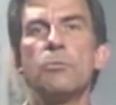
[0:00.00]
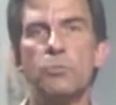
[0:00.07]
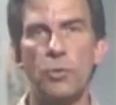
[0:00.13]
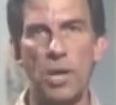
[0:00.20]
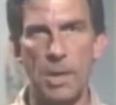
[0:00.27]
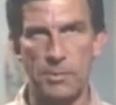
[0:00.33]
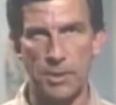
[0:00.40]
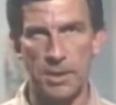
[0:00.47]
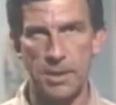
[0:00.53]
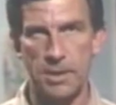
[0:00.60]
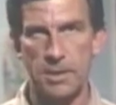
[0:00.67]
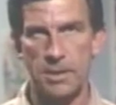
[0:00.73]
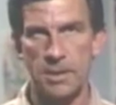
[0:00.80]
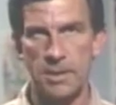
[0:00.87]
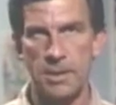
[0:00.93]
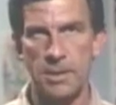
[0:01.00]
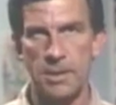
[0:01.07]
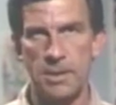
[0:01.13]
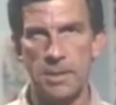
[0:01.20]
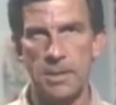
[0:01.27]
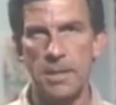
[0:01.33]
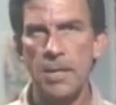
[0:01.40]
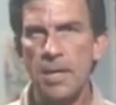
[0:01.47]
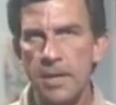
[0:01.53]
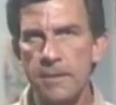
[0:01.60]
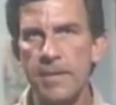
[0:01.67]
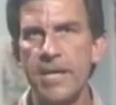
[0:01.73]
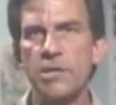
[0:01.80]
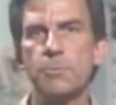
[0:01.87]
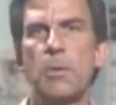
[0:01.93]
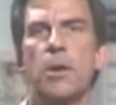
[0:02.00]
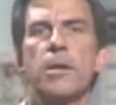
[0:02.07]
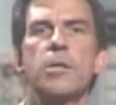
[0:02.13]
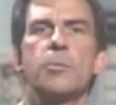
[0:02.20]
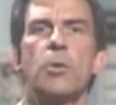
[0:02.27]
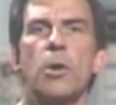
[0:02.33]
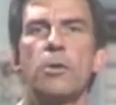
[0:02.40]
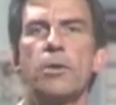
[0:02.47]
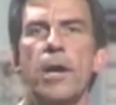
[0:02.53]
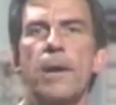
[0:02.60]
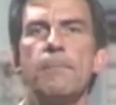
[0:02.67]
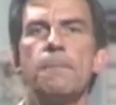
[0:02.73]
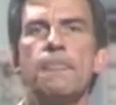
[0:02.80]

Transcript: properly. In the next part of the program,